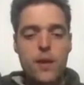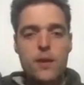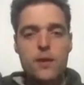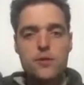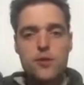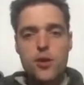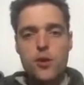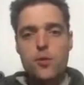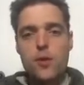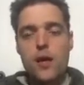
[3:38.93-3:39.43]

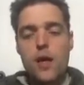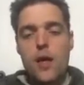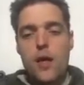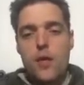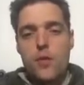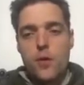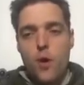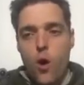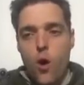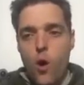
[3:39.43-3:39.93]
So
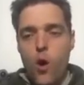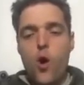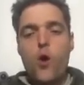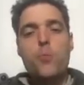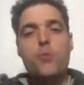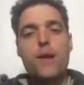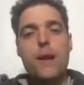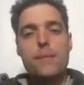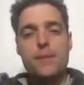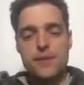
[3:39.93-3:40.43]
the whole
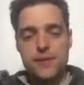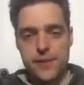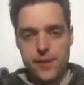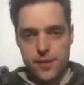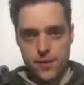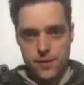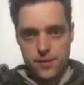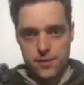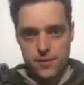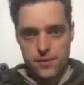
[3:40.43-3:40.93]
premise
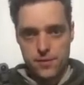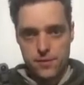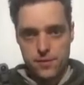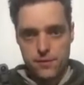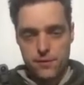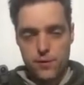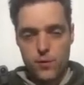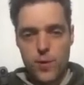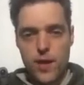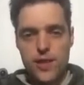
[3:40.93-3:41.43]
here
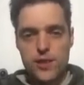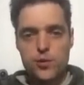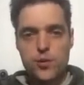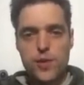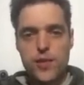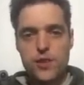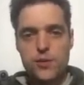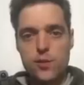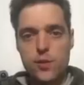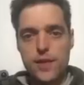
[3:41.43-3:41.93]
for why
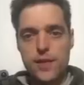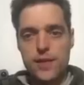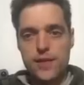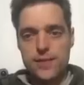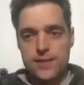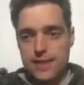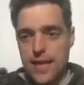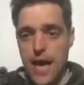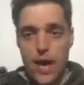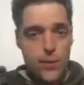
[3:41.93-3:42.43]
twenty twenty
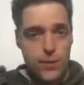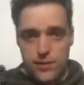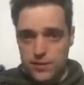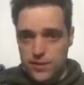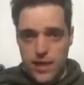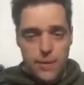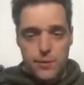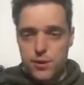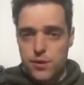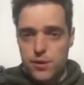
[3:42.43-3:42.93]
is now a
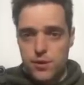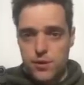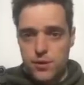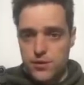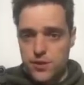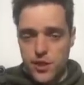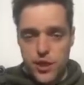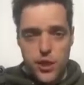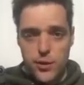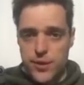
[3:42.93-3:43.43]

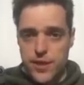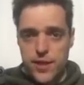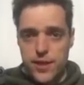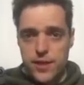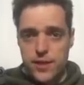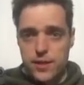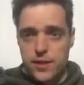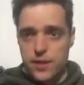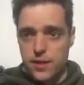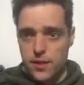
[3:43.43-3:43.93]

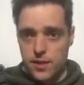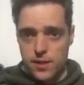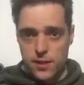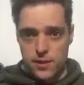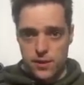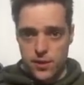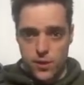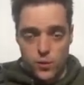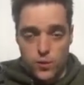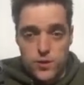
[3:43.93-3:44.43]
cybersecurity,
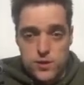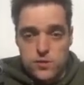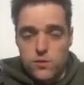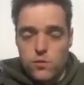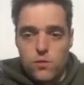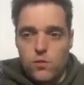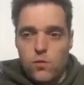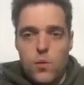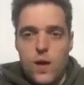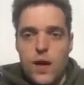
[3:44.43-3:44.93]
you know, what's
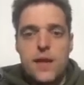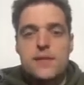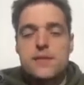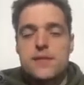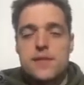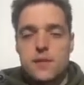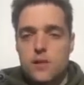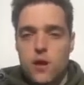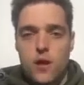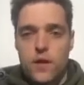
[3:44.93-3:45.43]
why is
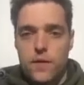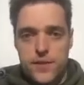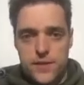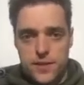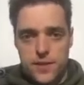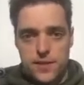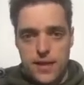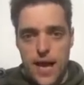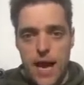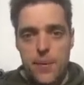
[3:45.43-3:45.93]
this all of a
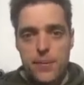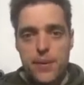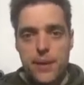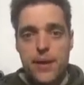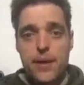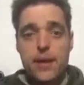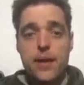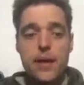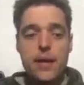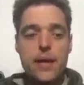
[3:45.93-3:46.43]
sudden
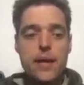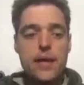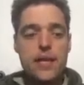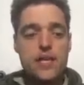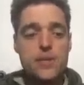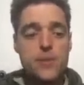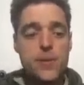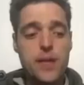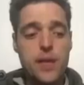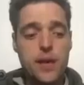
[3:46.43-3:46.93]
happening
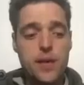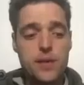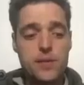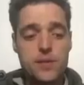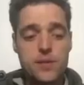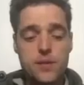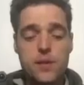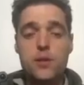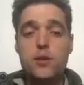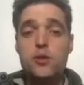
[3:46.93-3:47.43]
is
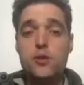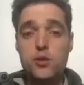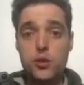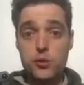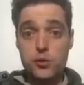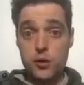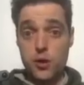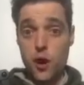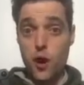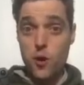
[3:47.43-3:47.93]
because
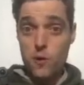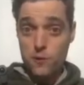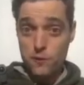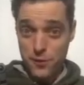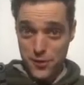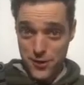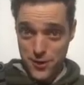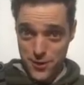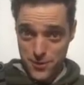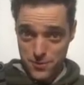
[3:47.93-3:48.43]
due to
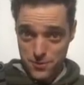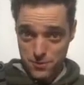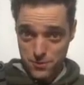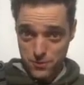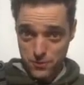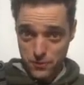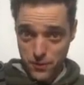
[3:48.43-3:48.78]
COVID,